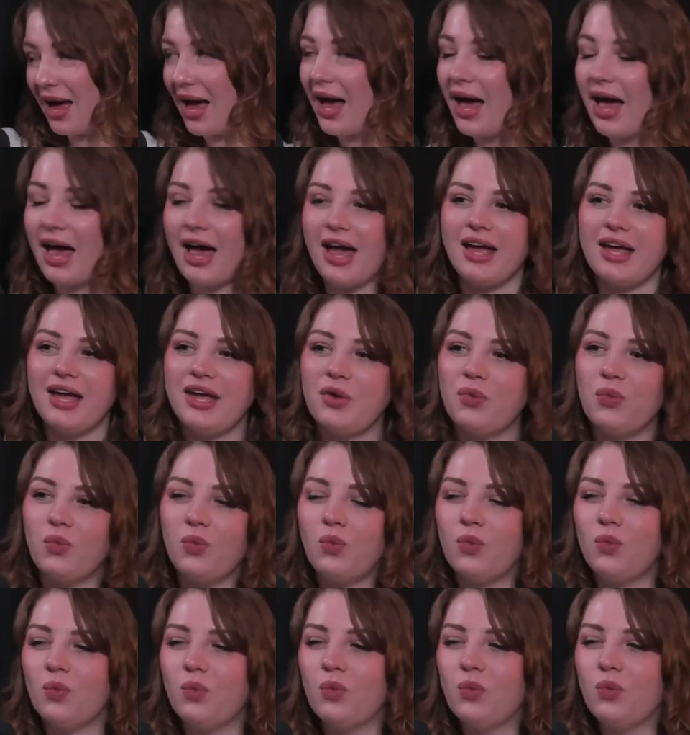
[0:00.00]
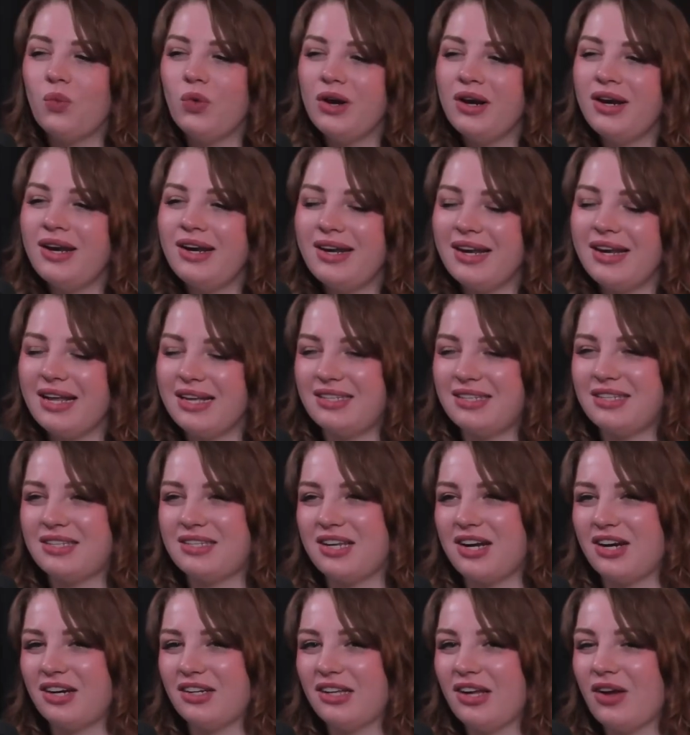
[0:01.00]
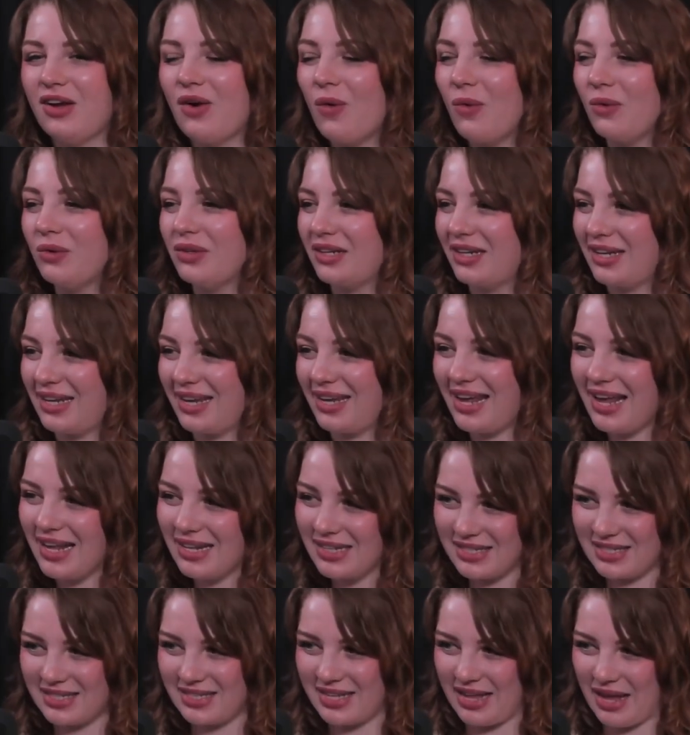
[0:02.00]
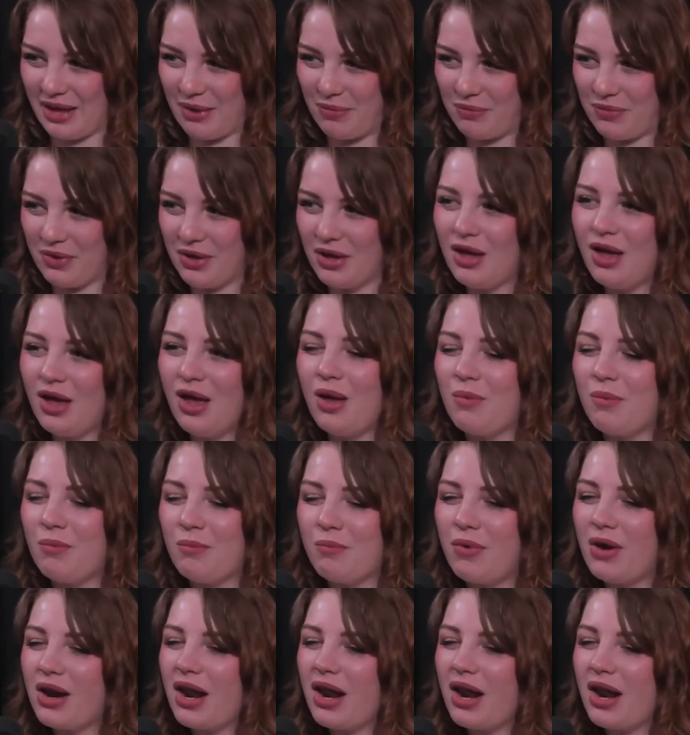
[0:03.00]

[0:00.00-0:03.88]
I wouldn't necessarily hold it against them, but